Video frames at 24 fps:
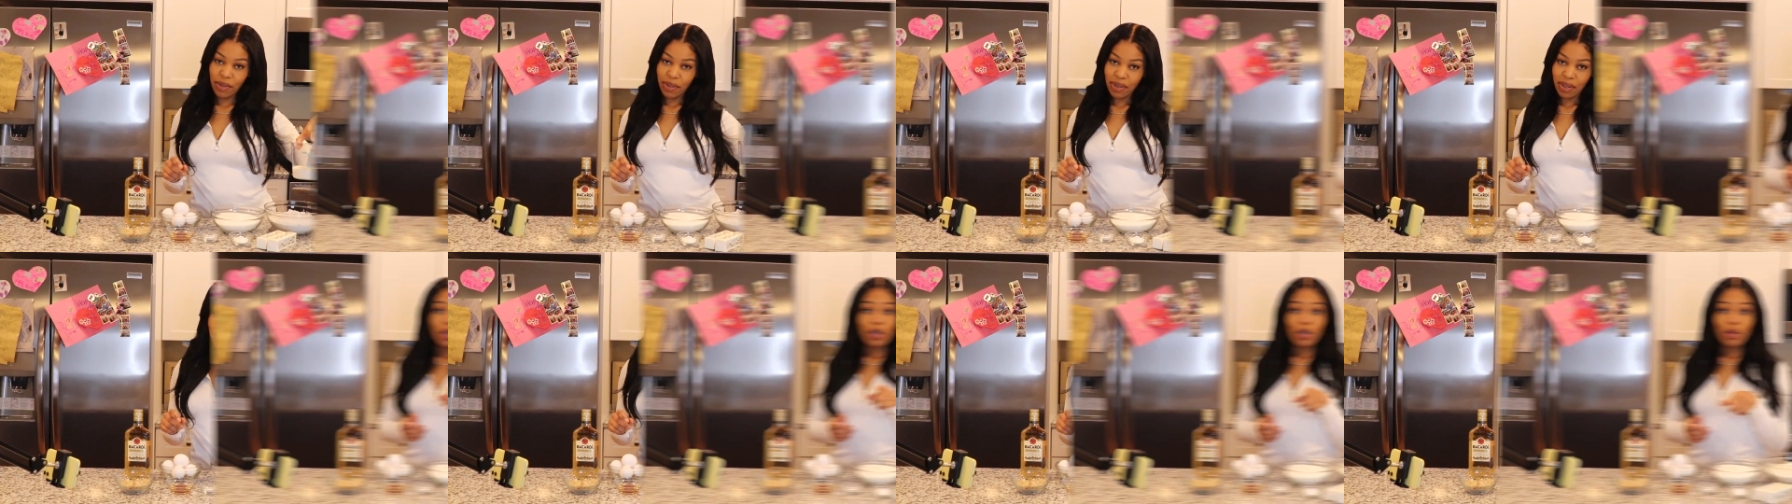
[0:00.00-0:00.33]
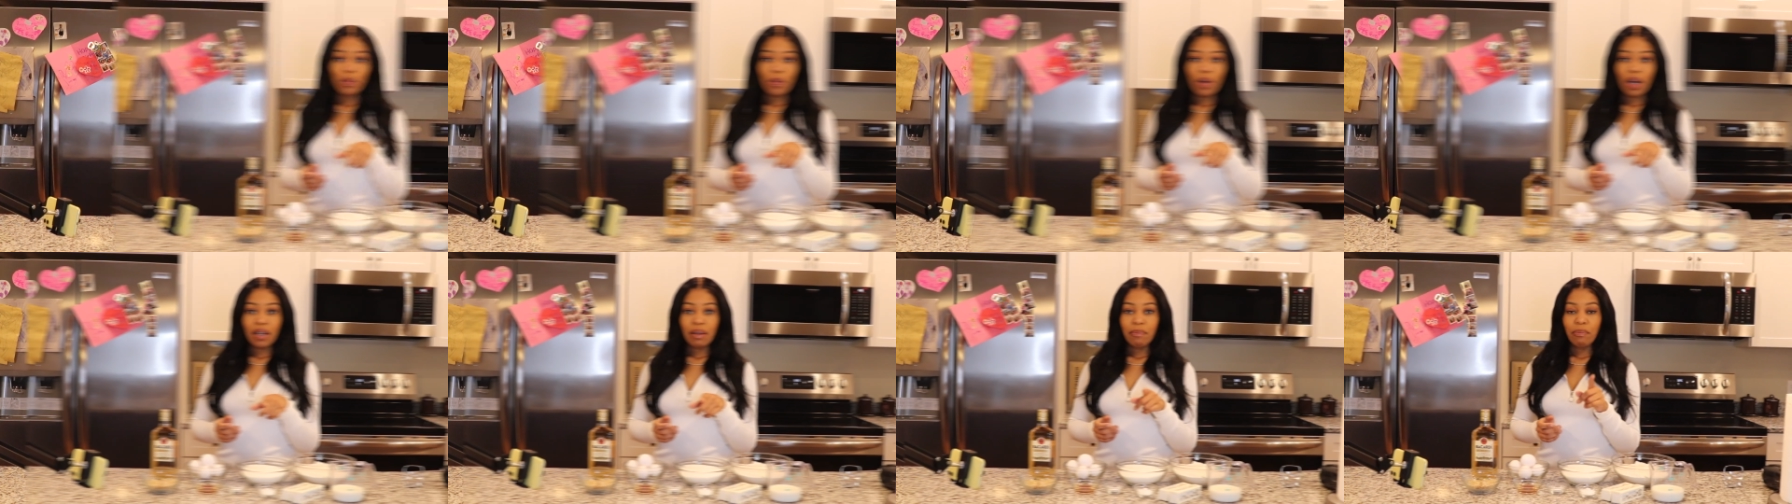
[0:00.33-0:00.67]
Oh, and you
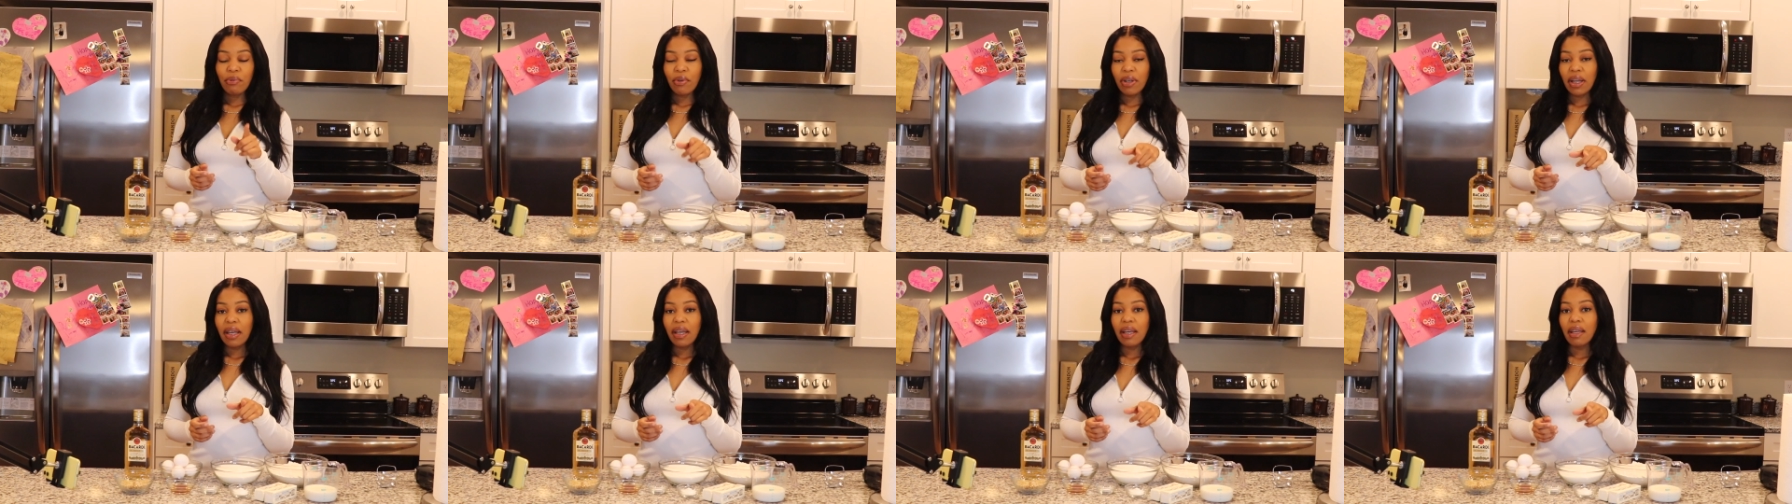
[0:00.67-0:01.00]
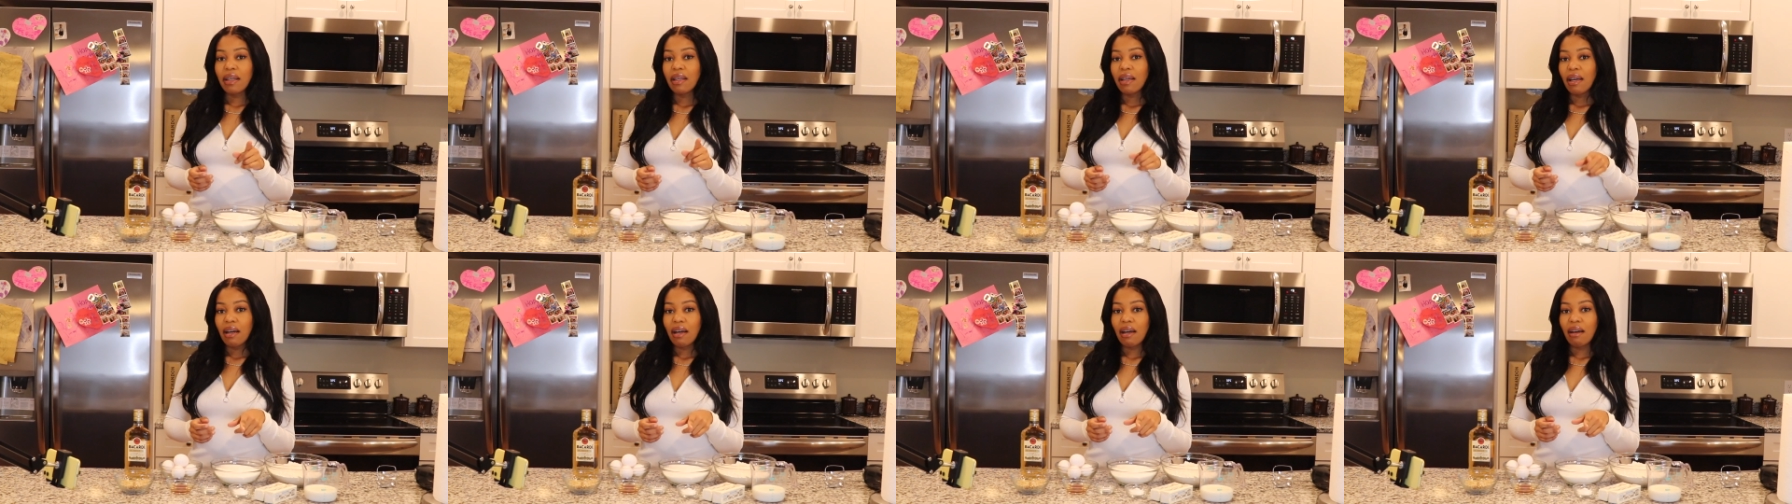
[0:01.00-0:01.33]
want to
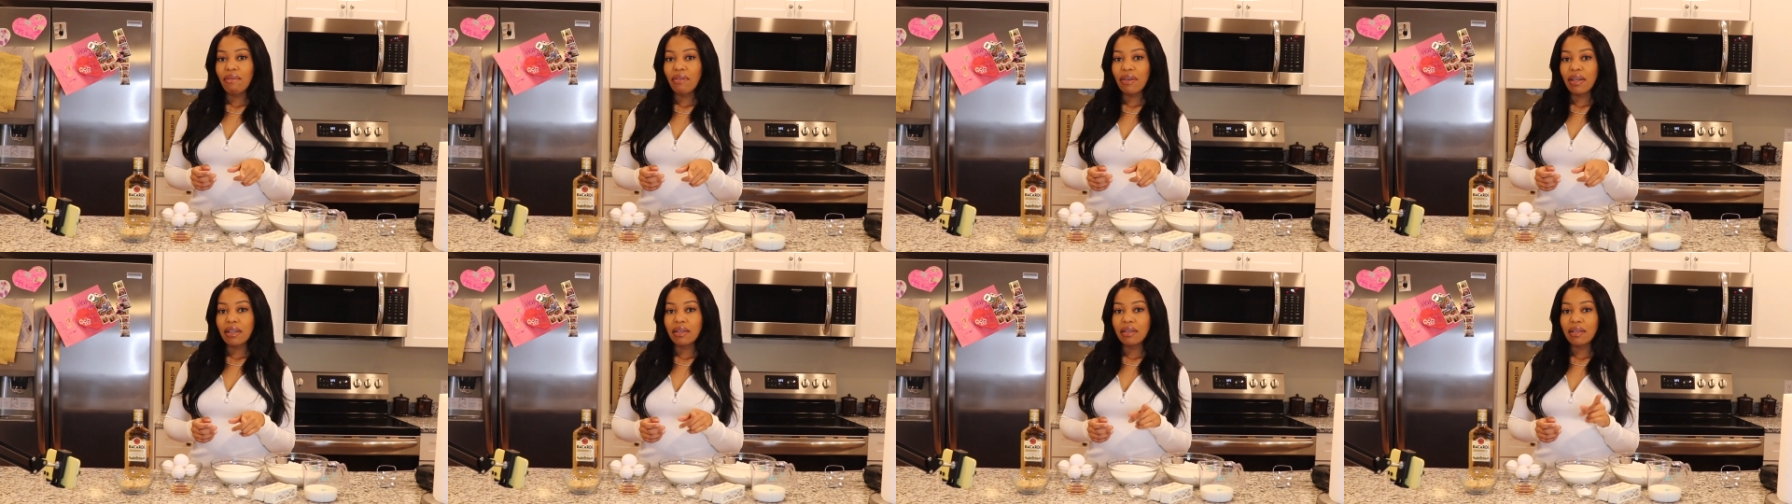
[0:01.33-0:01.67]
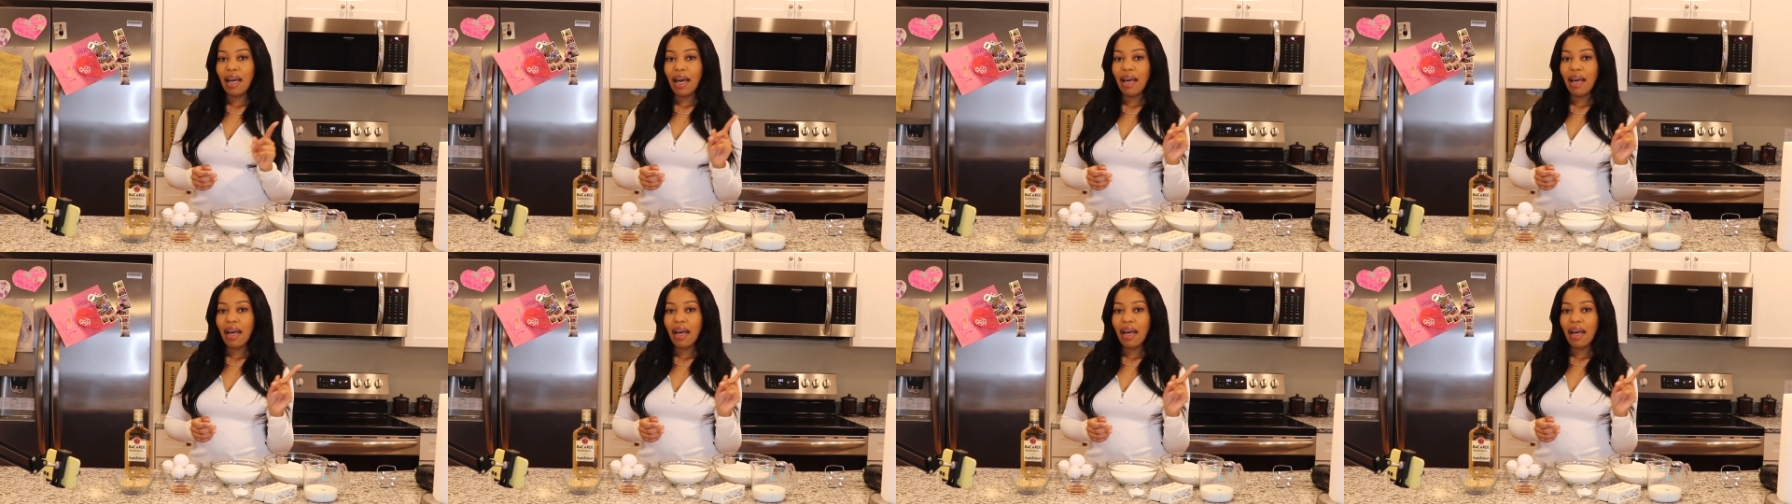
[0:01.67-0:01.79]
preheat your oven.